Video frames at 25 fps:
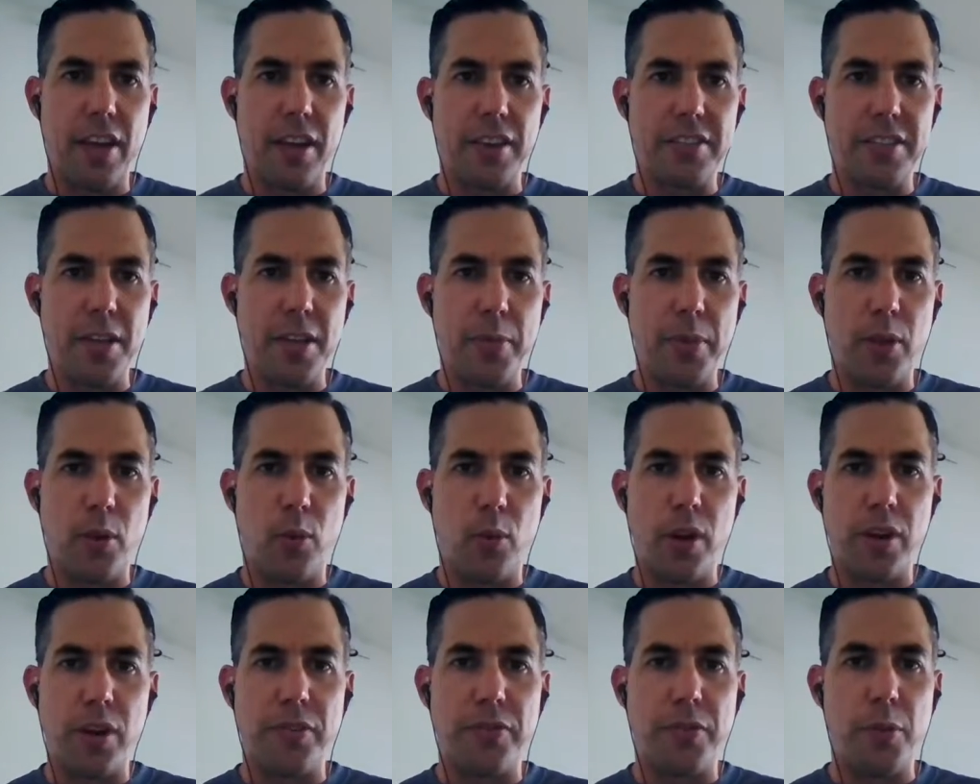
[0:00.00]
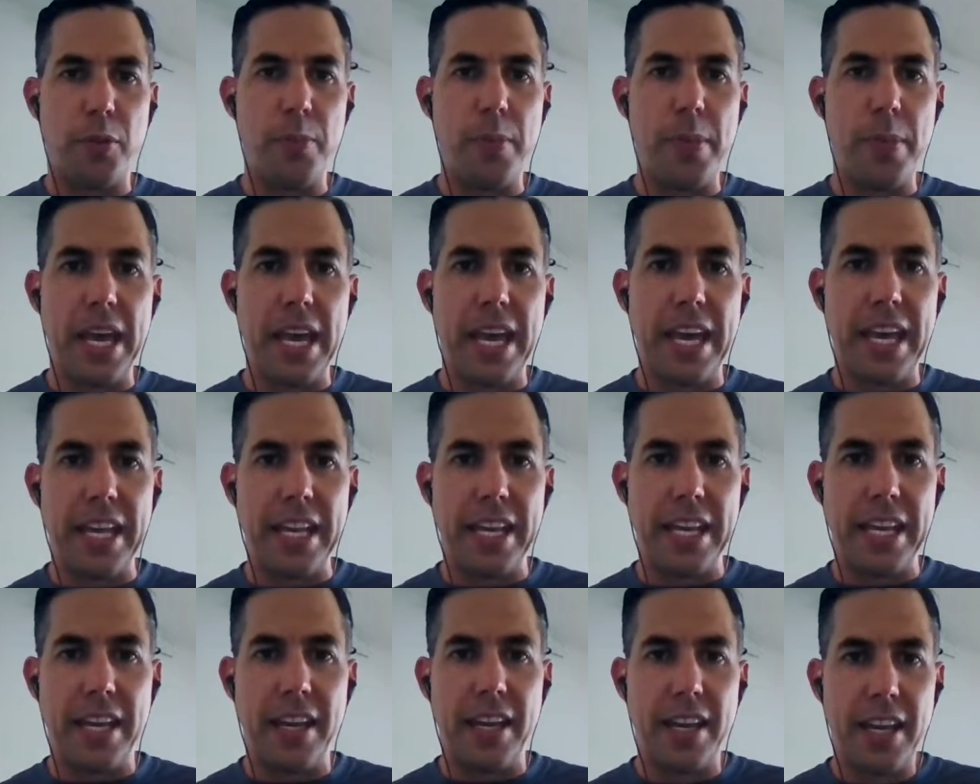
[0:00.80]
some of the wonderful
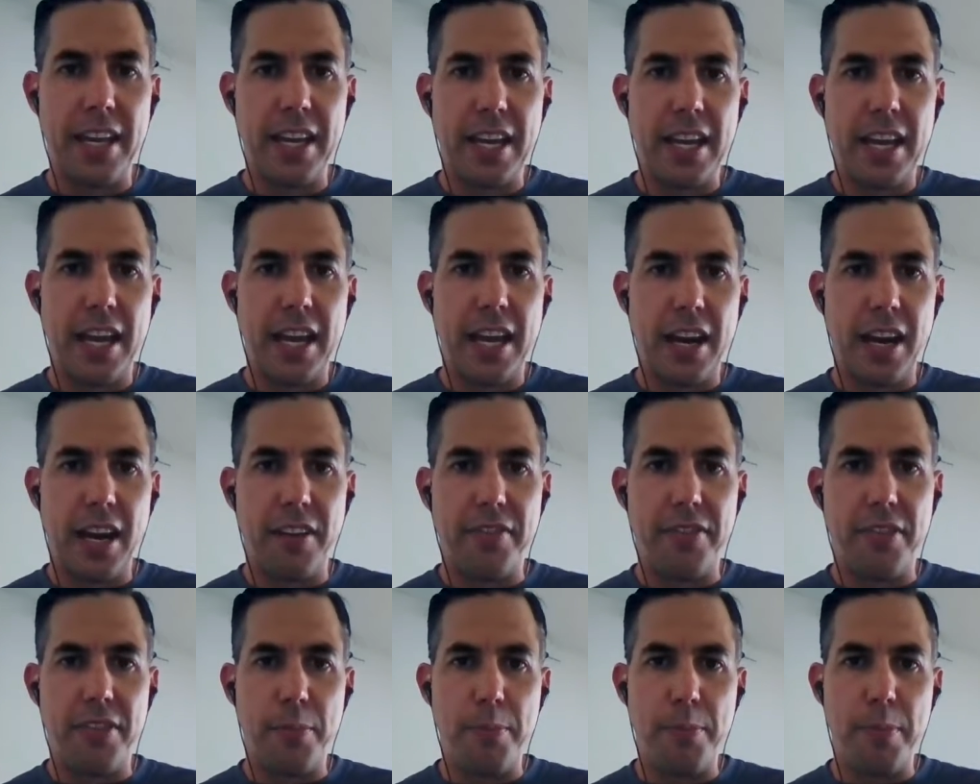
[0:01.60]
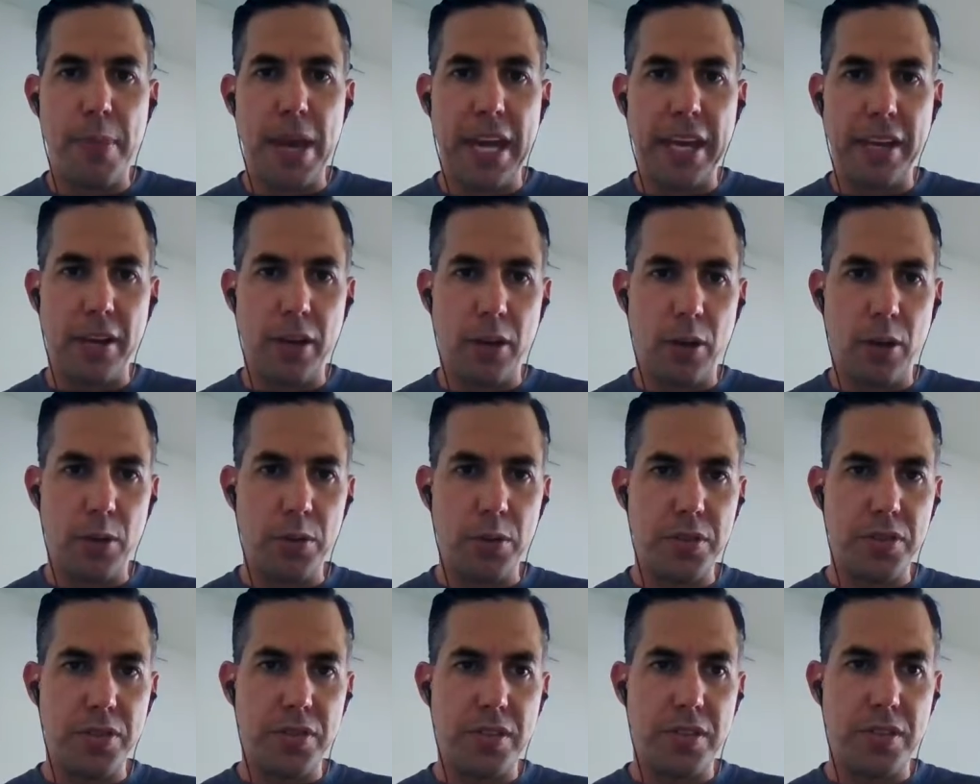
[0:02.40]
men of the
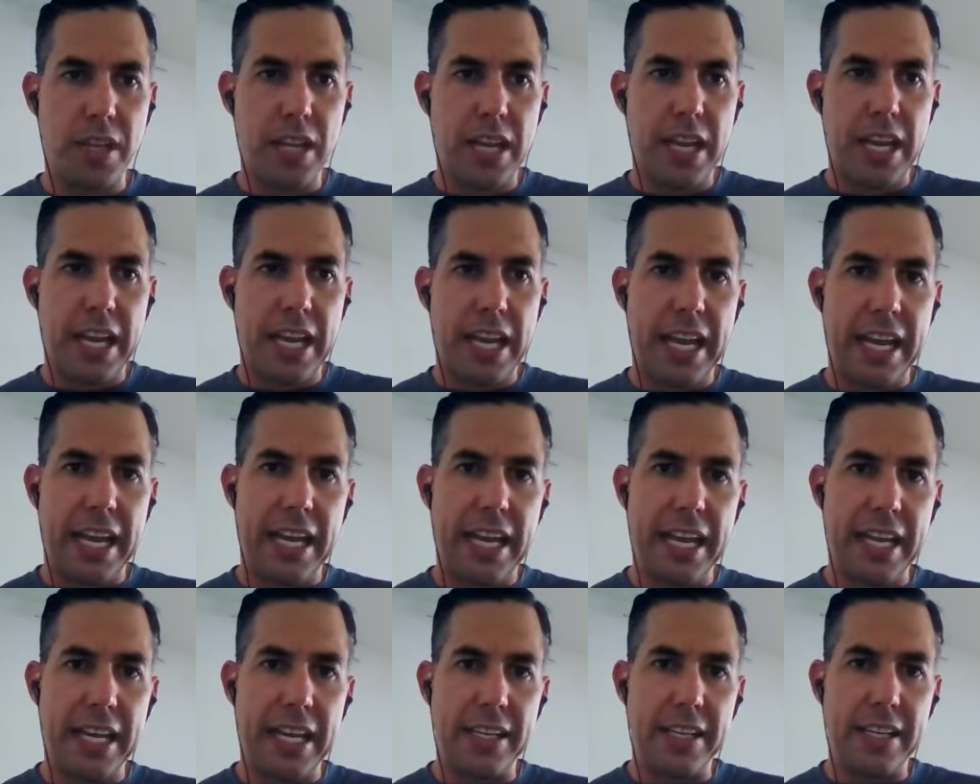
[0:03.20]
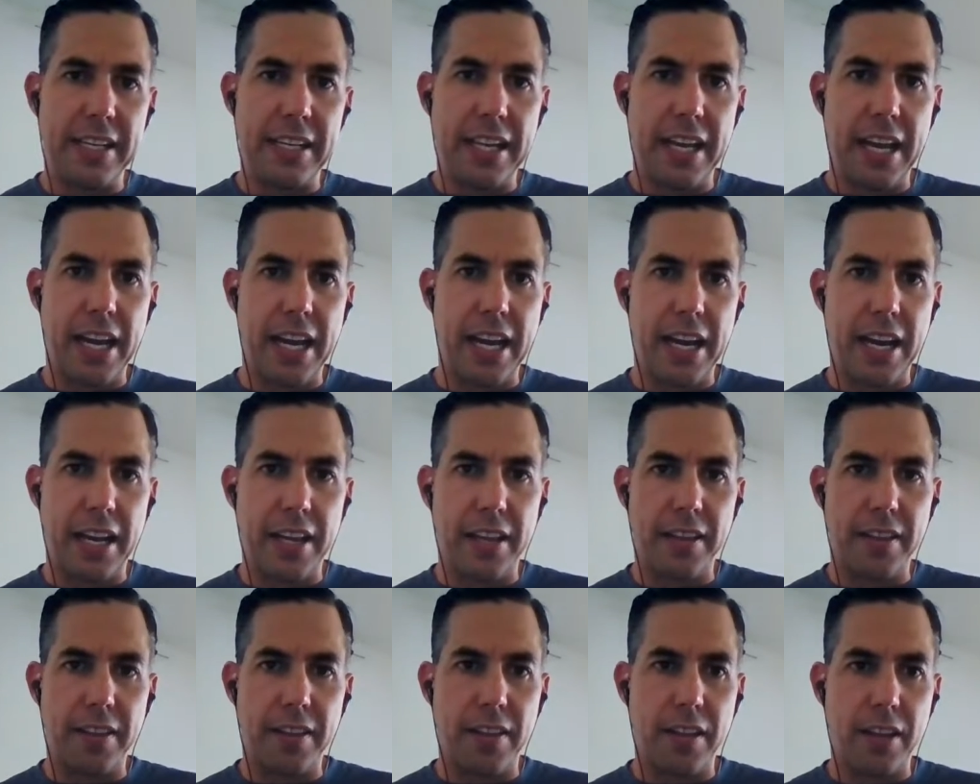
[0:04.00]
Meadows and
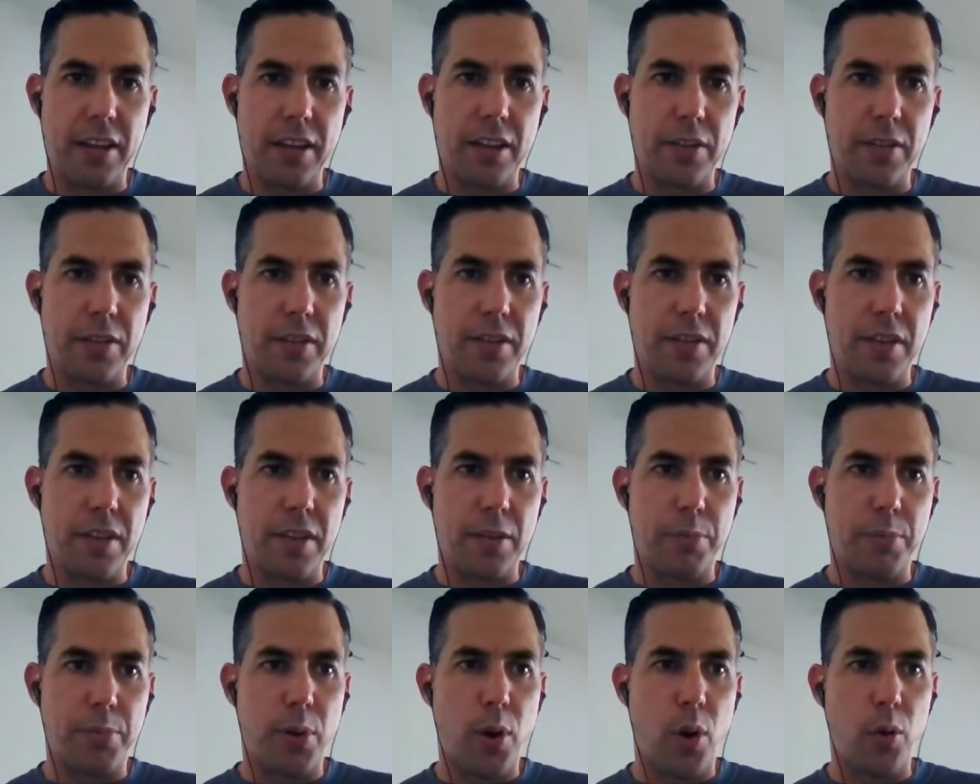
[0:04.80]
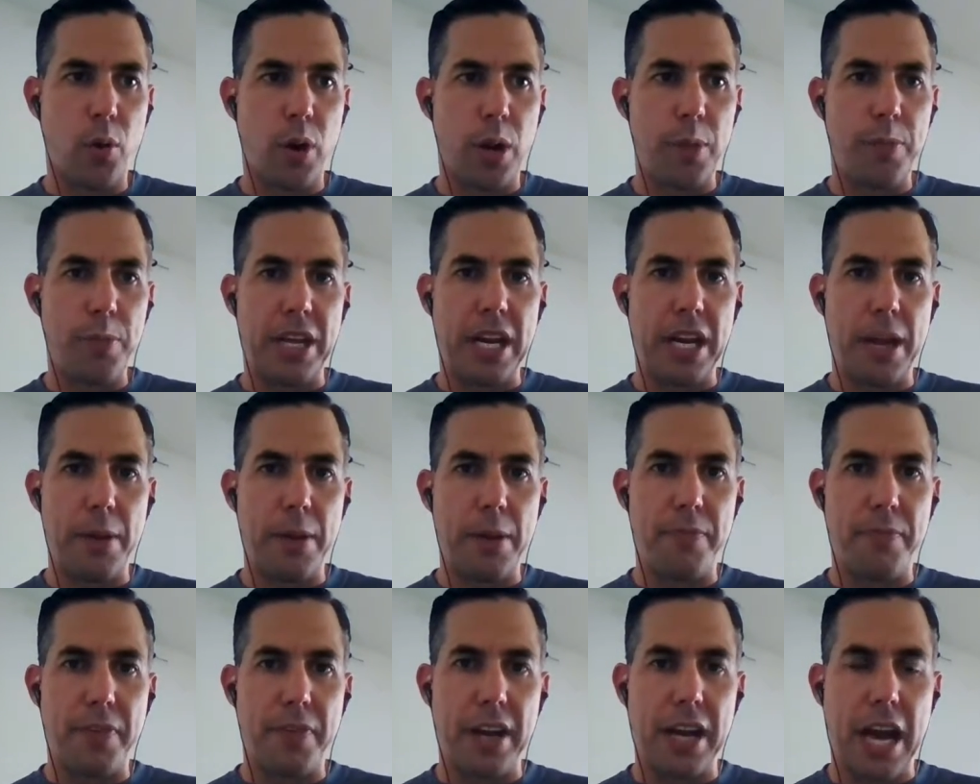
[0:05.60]
the program that
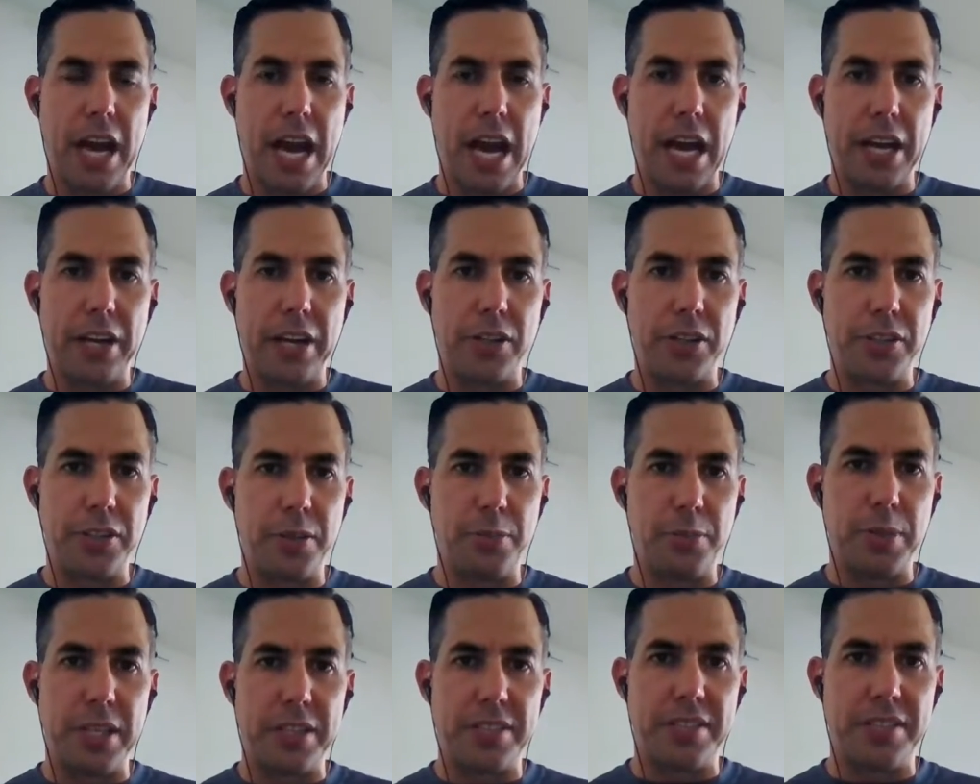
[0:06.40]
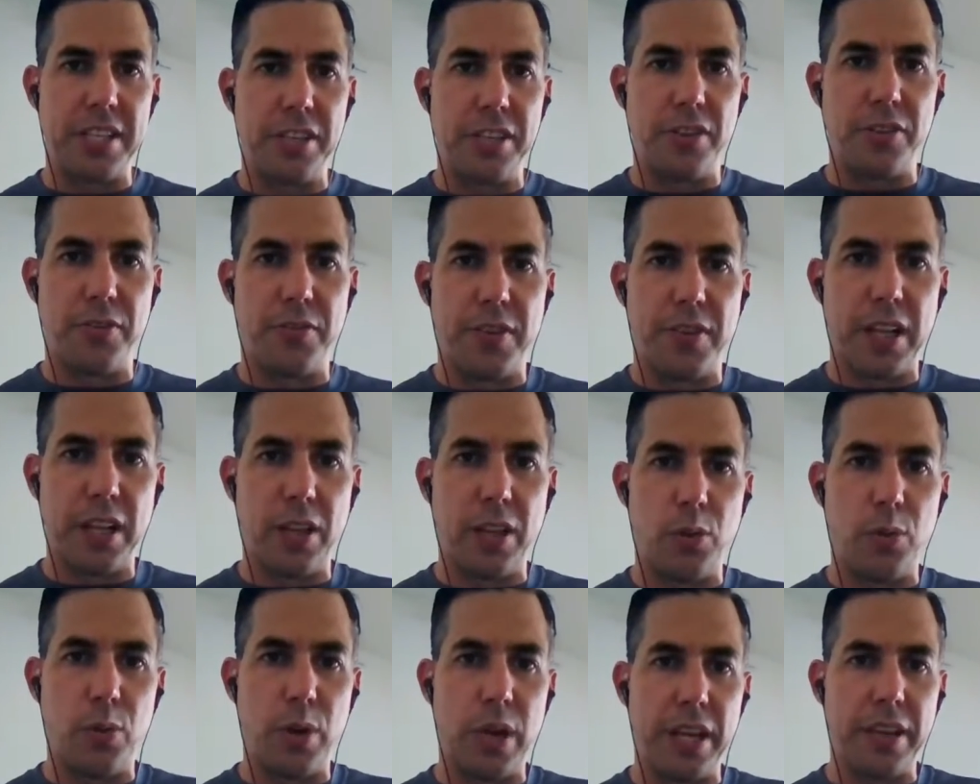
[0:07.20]
I've been honored to be a senior
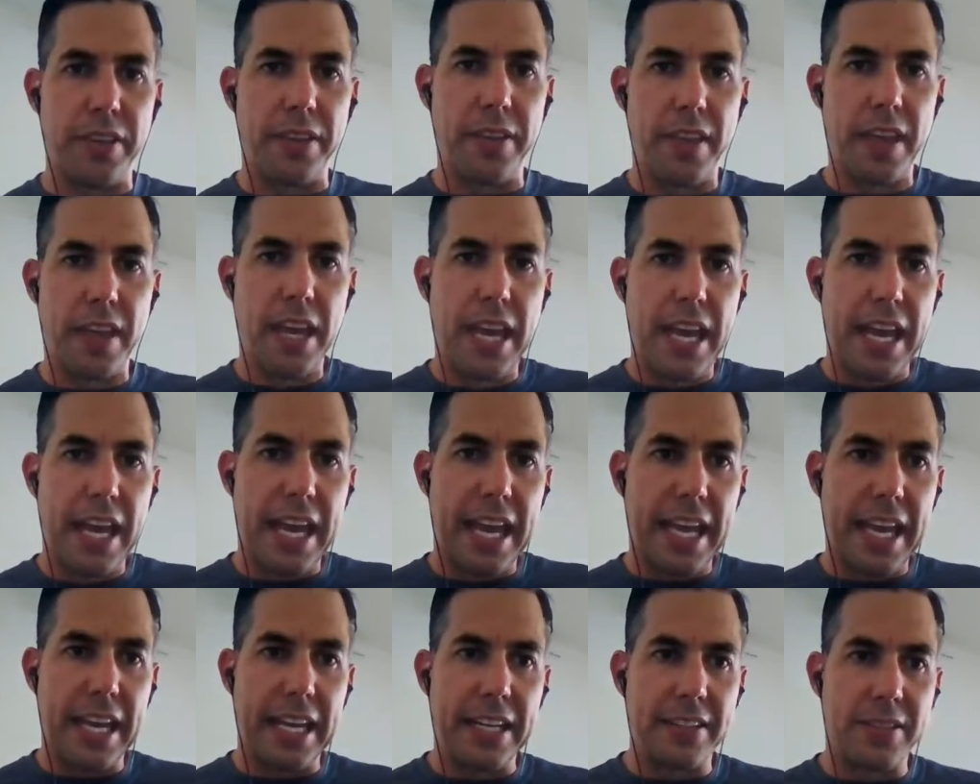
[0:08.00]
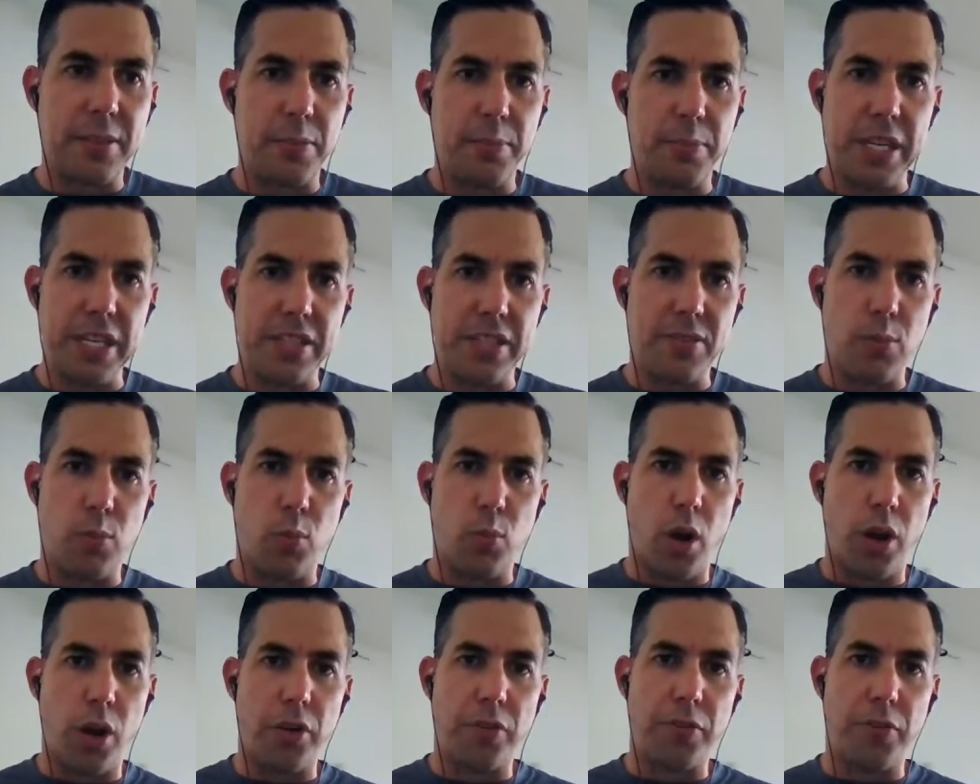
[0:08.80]
fellow with and to meet some
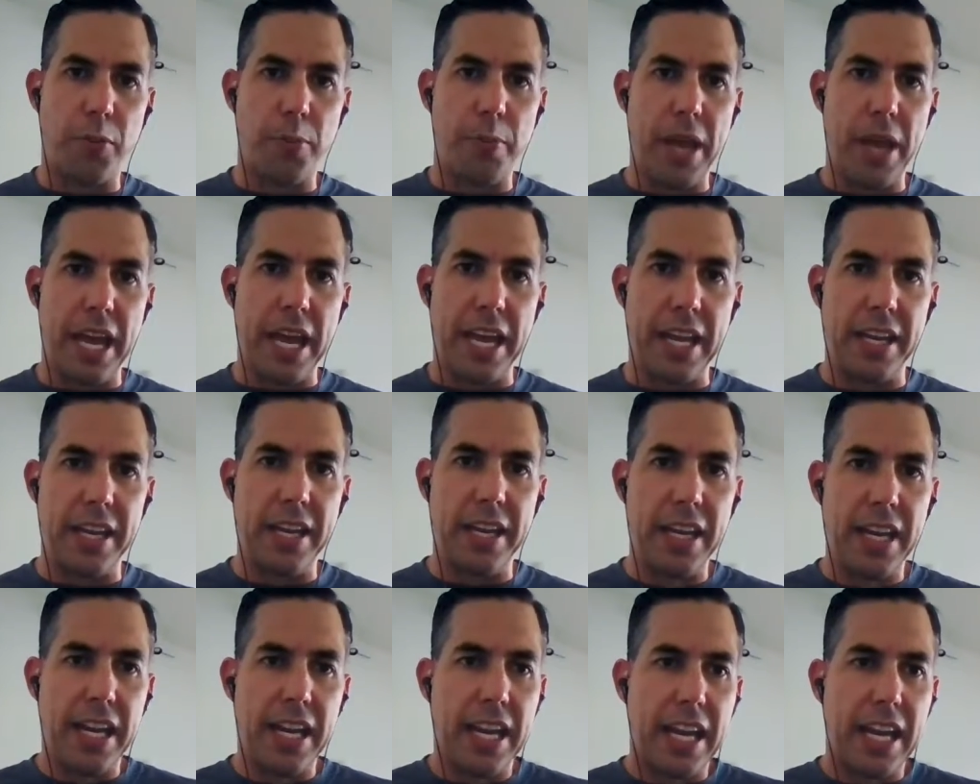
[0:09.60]
wonderful men.